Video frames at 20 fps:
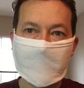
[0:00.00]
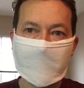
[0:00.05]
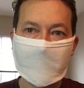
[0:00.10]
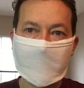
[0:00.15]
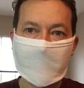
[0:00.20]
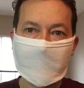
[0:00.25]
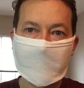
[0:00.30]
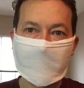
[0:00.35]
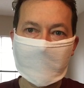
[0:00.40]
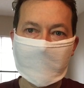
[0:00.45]

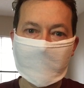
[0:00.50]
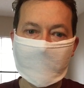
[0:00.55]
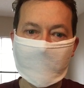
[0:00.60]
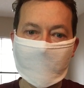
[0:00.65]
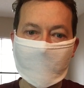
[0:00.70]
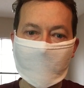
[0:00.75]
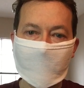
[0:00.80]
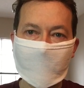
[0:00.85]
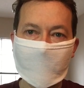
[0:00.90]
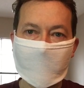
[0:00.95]
and if you
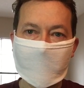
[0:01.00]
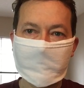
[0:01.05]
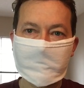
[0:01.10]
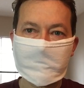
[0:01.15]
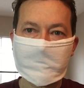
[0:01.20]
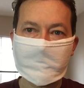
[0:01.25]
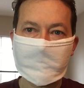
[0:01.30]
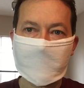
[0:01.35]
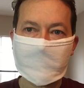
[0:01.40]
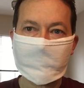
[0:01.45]
want to watch
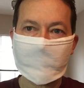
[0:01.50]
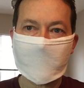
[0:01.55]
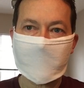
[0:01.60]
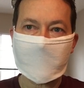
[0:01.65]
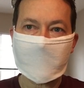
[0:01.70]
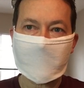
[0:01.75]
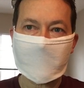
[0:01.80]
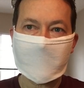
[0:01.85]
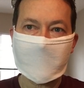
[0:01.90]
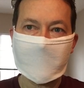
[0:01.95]
the best way to
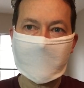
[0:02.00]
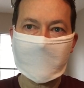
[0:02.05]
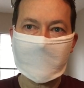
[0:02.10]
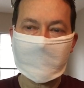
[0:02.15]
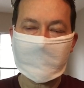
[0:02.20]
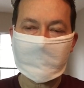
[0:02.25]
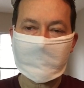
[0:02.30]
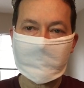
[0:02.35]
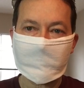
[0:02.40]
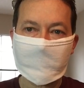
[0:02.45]
clean
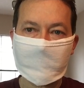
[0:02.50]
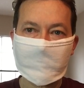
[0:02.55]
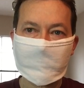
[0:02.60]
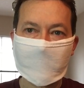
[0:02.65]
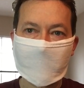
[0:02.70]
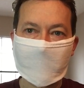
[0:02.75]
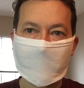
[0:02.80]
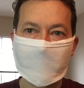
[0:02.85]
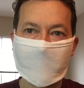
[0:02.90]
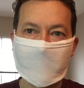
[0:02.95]
this, what's
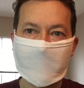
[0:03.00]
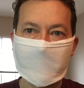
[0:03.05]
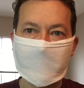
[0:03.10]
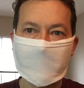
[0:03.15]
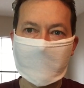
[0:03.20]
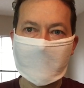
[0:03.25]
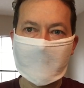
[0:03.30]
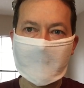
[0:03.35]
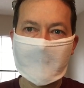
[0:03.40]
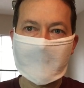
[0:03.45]
recommended,
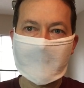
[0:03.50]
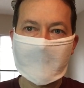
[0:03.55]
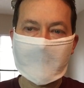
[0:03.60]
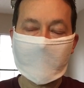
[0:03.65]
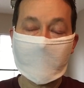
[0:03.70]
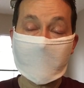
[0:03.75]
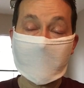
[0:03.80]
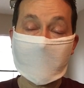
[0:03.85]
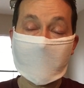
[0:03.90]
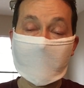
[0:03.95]

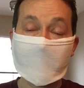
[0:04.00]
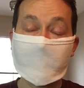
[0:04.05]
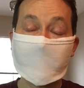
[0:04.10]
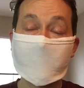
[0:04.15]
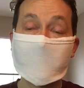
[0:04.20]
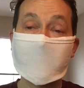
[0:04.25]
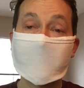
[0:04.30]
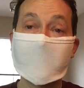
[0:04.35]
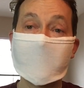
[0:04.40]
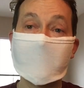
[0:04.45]
without
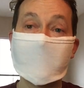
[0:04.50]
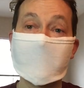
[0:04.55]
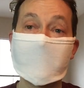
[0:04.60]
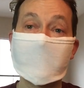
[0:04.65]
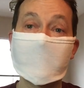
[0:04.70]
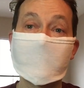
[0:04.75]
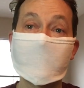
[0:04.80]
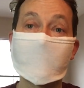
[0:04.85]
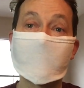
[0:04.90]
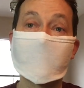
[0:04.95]
putting it in
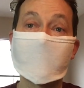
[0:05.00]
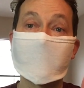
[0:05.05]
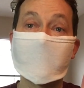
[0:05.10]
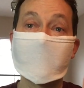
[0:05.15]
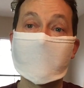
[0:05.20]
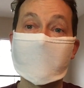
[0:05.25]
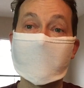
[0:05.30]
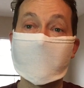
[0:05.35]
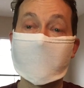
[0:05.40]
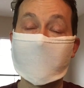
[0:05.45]
your
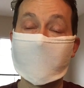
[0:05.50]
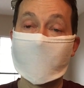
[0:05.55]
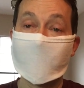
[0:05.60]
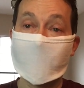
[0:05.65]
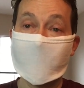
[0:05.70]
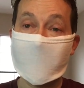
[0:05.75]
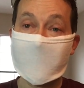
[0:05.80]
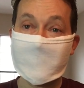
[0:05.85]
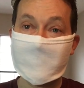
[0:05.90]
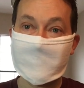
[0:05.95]

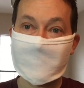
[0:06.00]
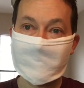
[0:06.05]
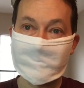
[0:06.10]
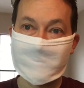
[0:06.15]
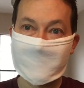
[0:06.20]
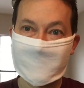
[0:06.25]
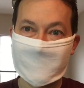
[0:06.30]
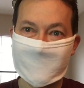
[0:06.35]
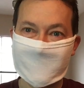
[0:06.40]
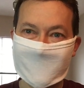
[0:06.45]
washing
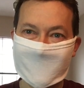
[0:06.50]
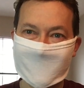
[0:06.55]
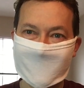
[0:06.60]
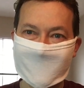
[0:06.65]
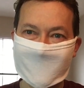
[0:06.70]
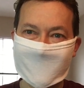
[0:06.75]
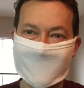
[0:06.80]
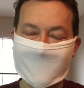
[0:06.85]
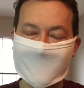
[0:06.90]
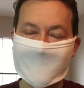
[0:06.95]
machine
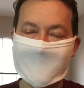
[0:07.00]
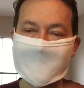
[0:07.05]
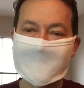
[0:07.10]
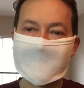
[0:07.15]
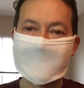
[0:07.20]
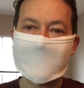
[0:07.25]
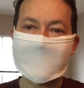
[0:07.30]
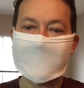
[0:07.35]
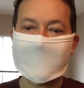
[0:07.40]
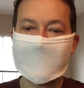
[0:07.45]

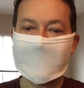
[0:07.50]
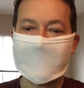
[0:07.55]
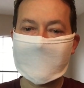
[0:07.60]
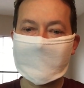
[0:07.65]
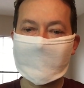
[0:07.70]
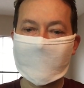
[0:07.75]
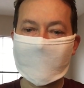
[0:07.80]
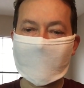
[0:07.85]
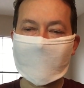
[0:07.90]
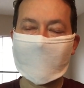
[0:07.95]

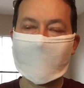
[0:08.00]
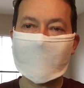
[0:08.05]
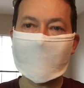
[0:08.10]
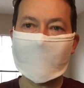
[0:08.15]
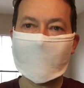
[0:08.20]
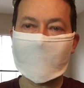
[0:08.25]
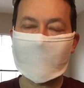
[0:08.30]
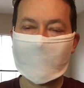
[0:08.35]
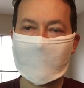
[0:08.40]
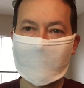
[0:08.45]
with all your
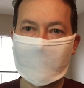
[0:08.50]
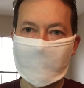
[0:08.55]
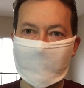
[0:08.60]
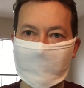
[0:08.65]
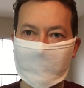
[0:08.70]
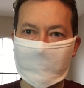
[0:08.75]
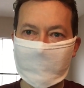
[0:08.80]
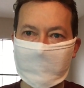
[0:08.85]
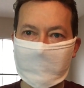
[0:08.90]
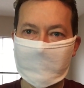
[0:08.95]
other
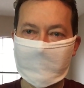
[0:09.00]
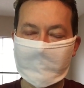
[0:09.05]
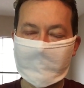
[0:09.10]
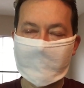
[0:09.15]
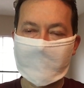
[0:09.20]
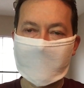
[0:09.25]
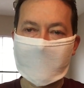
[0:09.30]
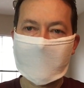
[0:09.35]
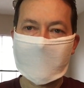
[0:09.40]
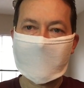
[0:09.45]
clothes,
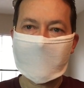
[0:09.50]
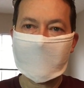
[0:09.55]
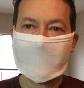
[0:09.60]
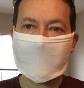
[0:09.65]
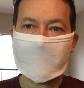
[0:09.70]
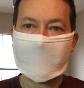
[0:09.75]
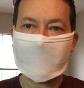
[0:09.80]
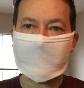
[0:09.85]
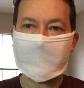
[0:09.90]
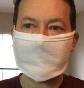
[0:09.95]

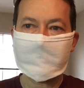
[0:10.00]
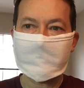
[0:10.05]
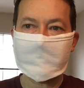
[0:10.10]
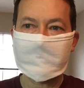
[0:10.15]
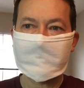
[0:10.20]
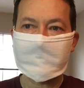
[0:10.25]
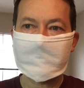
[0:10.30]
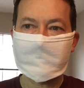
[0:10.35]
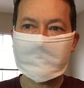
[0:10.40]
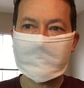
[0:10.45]

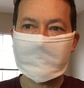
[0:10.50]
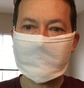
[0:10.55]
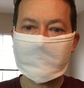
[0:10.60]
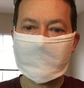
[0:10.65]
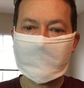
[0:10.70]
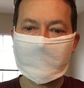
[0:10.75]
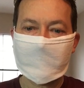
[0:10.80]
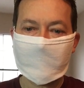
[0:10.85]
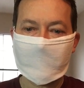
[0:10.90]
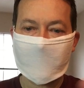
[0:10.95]

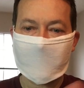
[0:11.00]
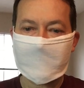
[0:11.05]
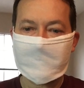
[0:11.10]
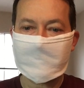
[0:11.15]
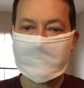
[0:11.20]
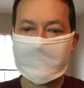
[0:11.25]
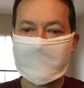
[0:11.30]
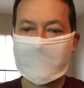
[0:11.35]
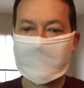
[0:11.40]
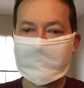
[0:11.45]
watch the
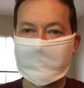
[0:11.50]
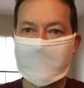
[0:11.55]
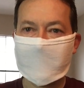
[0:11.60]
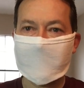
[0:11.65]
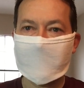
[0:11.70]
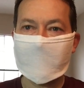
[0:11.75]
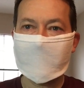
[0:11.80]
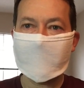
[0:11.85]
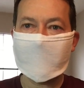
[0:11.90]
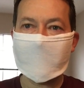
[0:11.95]
next
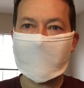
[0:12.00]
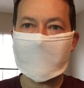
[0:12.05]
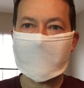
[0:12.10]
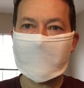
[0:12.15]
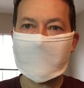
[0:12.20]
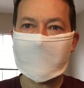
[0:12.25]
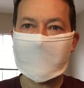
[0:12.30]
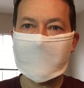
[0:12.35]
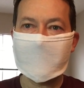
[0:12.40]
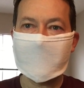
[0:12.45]
video on
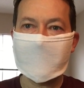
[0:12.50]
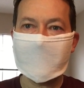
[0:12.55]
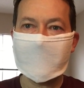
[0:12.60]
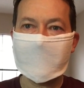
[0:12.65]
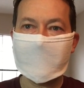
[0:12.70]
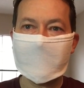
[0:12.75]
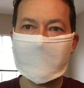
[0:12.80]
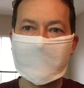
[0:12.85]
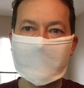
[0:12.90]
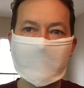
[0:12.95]

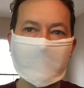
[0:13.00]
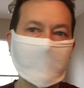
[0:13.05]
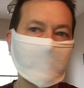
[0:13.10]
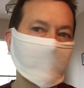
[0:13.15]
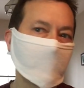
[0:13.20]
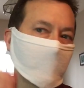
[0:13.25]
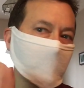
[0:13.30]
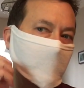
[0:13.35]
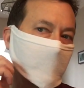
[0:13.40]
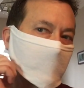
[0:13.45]
cleaning
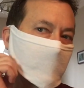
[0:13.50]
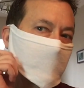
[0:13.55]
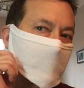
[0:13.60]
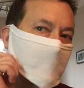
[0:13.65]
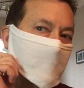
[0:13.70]
your